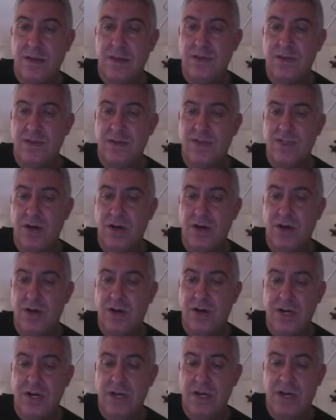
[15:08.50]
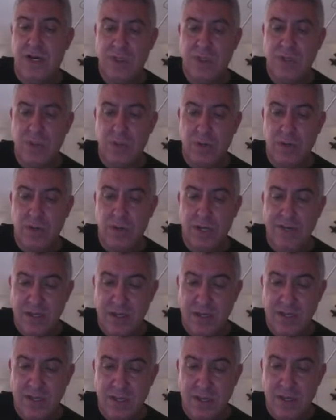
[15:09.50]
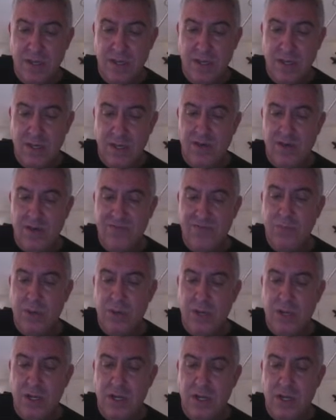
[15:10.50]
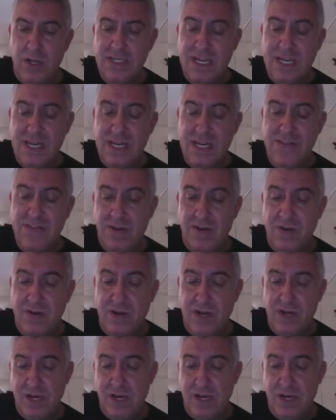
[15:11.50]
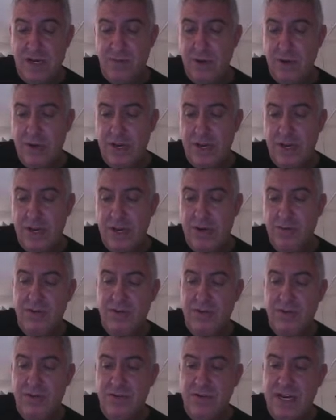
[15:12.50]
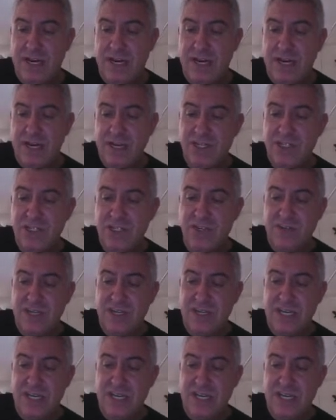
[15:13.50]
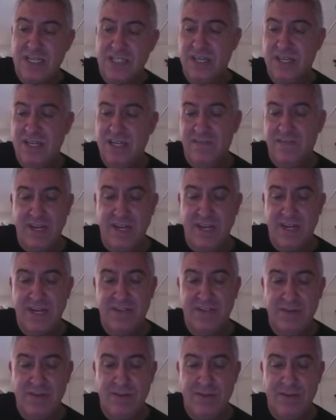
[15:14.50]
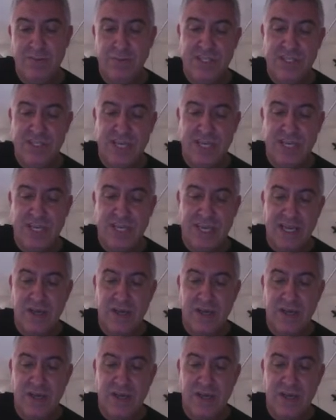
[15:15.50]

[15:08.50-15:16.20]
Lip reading: So this one, A football is kicked from ground level at an initial velocity of 90 feet per second.